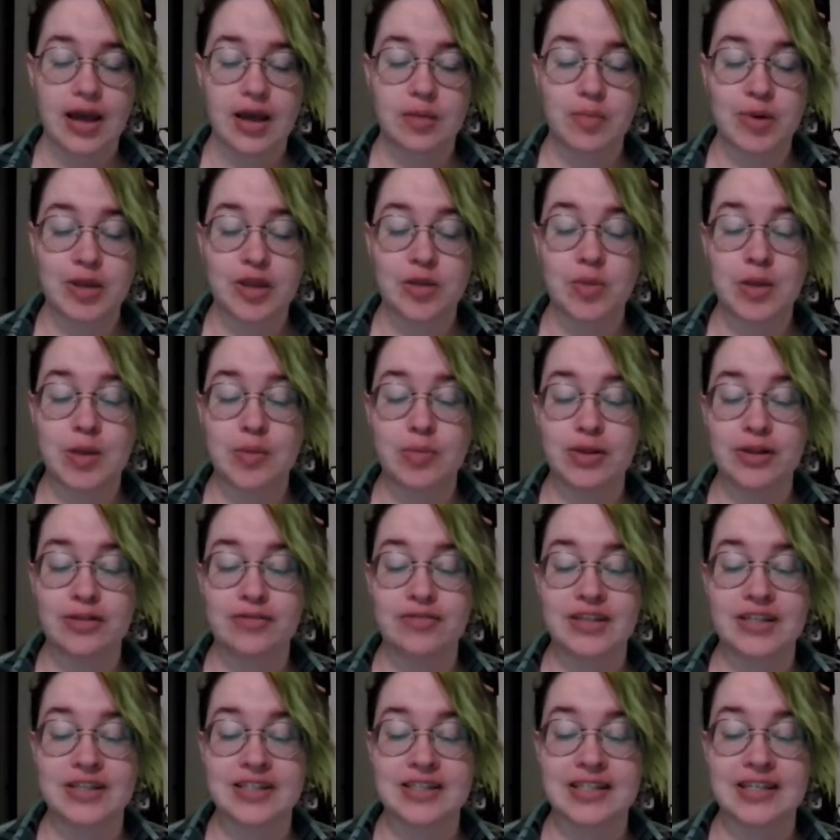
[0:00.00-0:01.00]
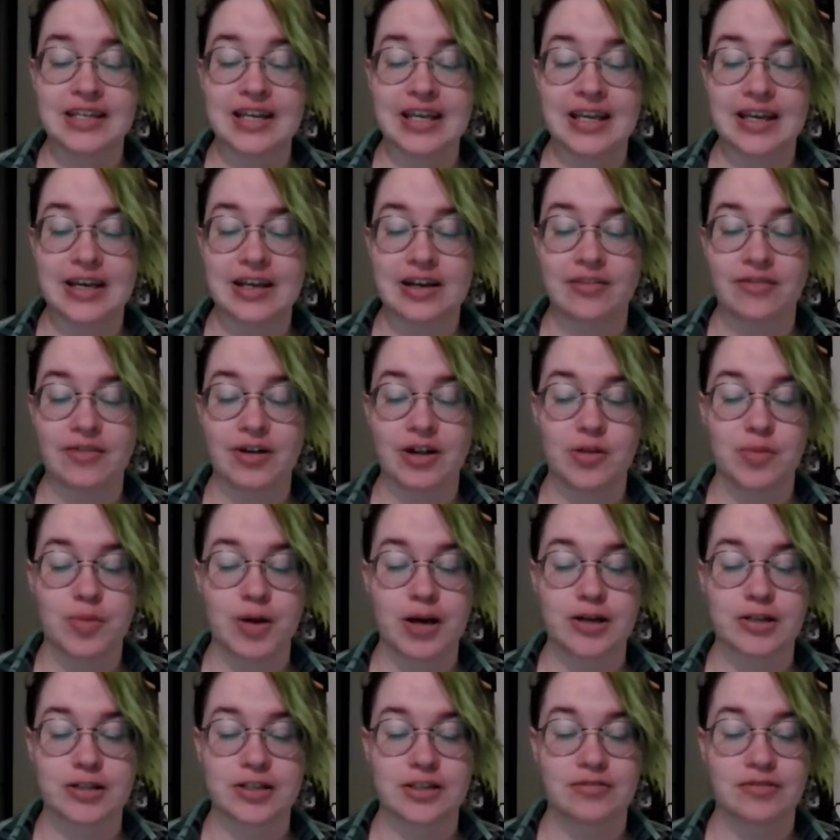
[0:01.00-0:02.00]
and by the people of the city and of all
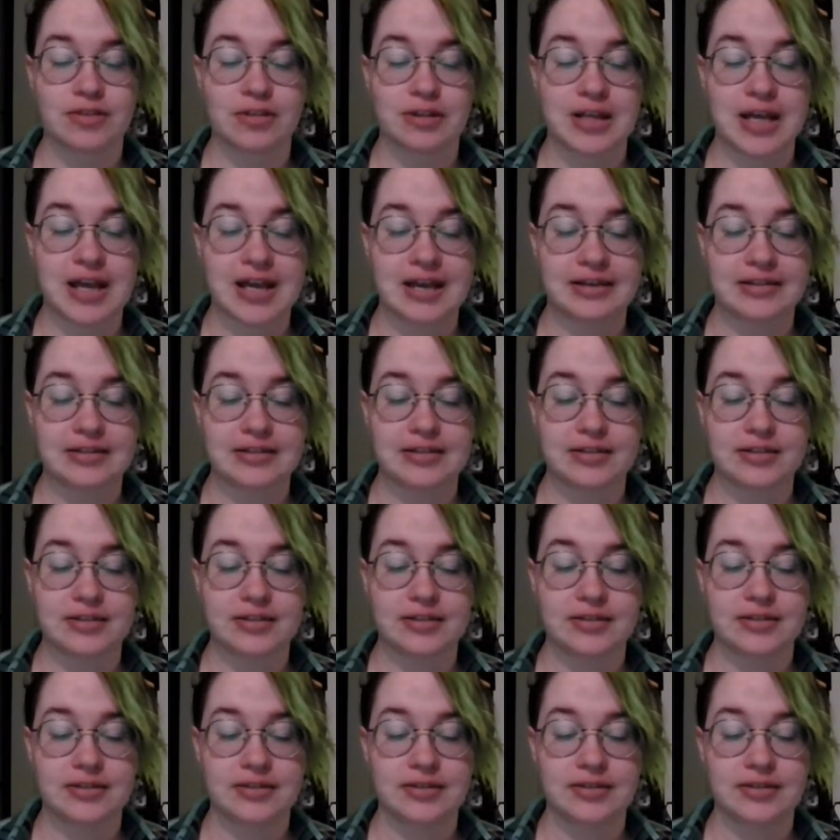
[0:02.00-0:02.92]
parts of the land.